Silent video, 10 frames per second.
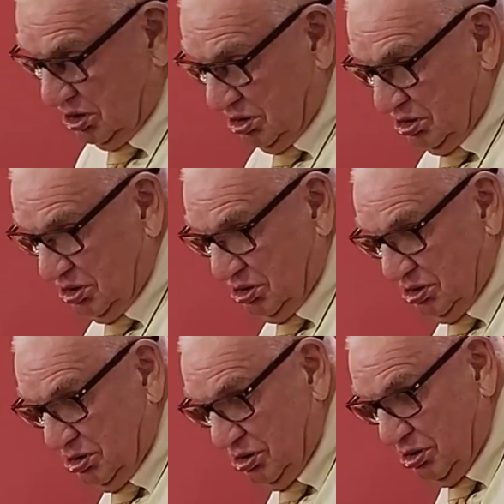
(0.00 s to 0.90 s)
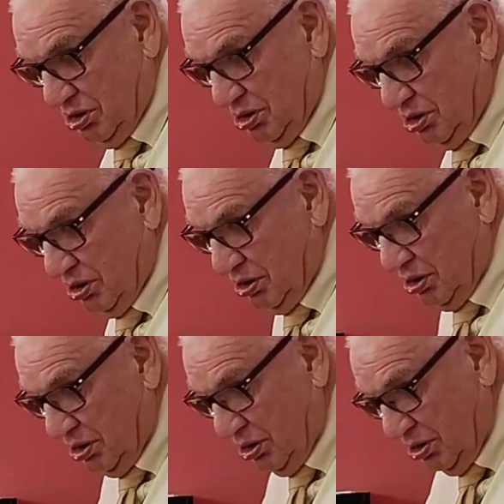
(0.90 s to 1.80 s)

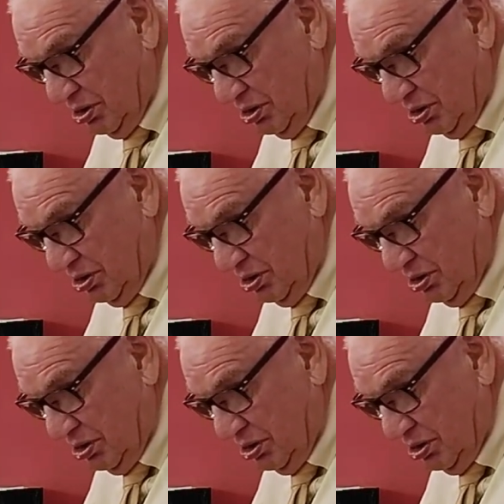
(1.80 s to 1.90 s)
Nothing is said.